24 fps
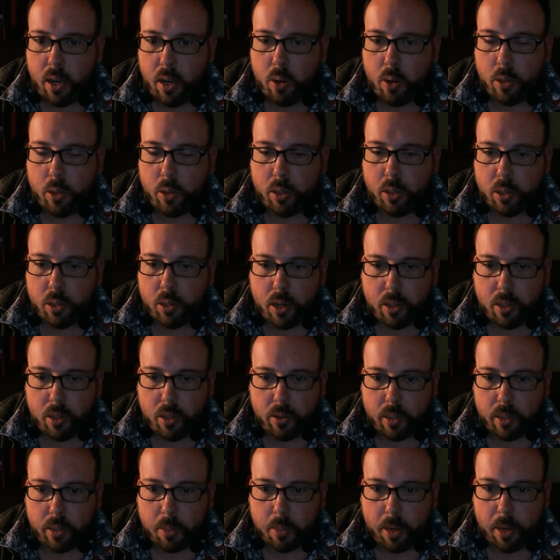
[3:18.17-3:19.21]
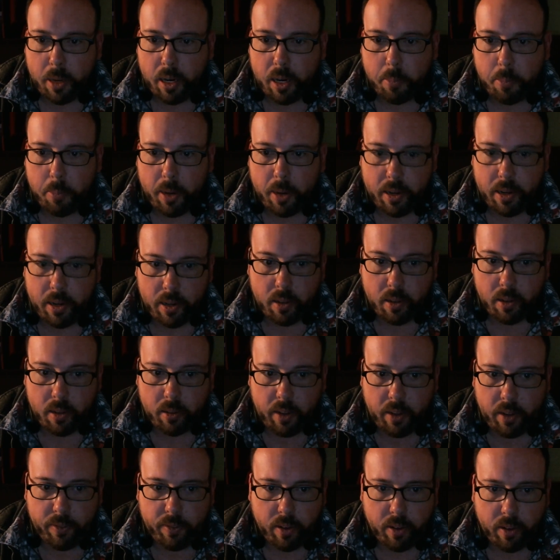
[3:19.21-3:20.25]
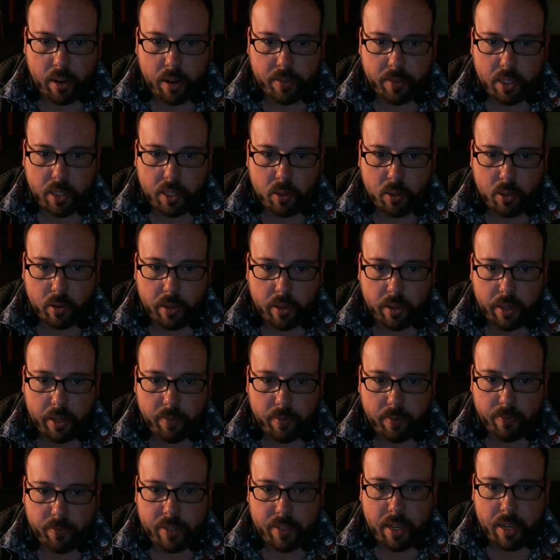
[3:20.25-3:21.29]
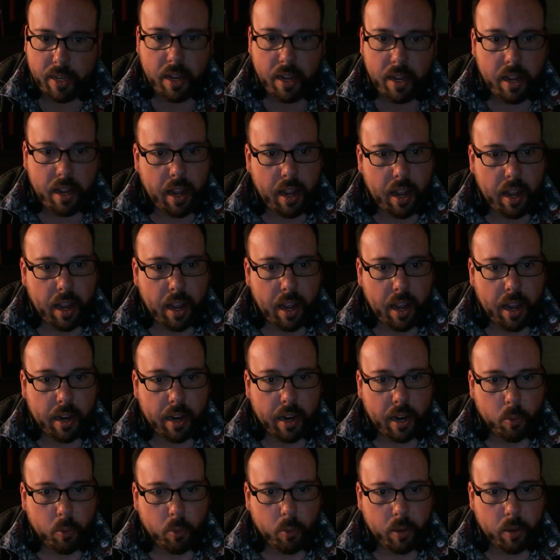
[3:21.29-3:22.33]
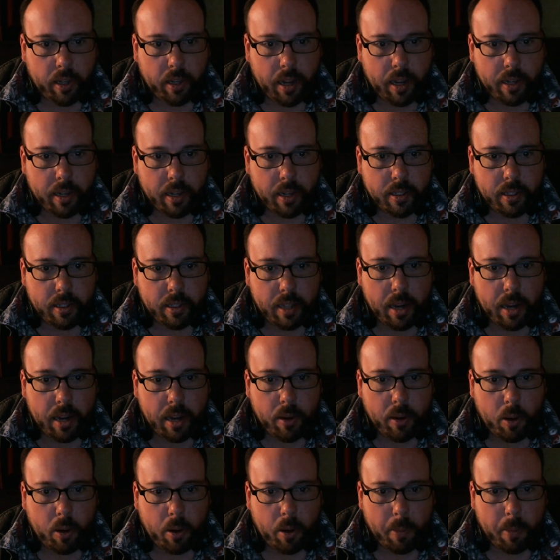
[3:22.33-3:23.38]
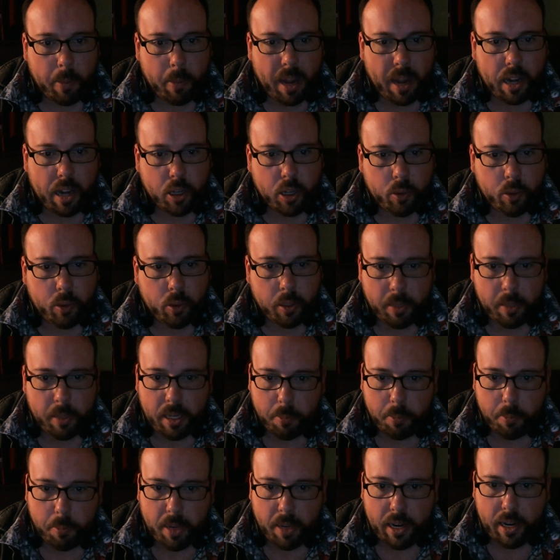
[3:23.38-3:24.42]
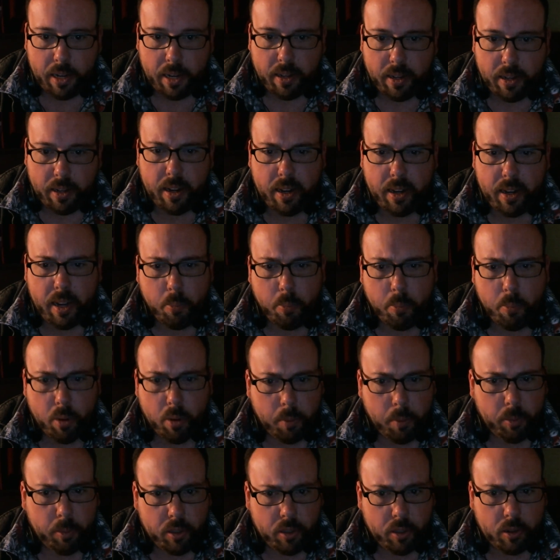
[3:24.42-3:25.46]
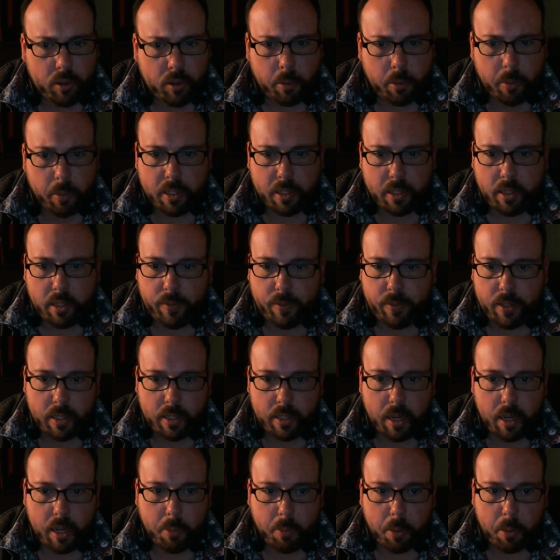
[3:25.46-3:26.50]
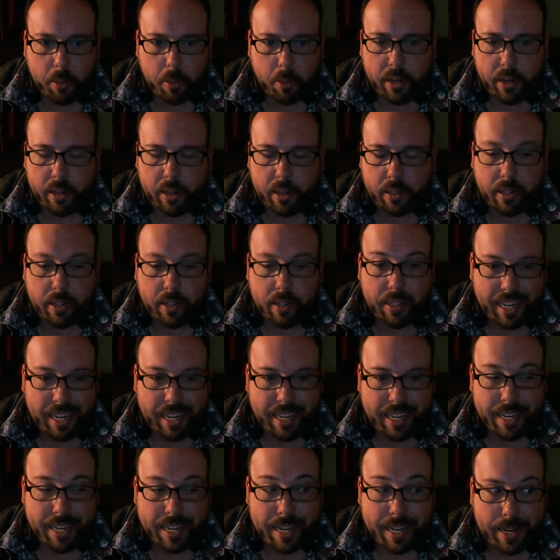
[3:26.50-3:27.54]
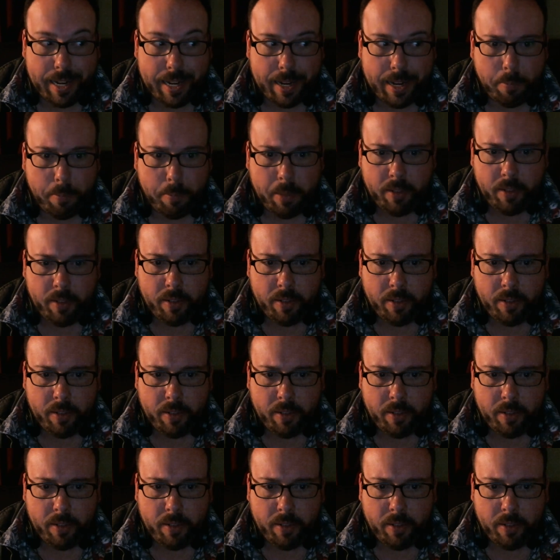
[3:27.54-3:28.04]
which was also inspired by another Lovecraft story. And I realized that homage was being paid, and I promptly told myself to stop complaining to lighten up.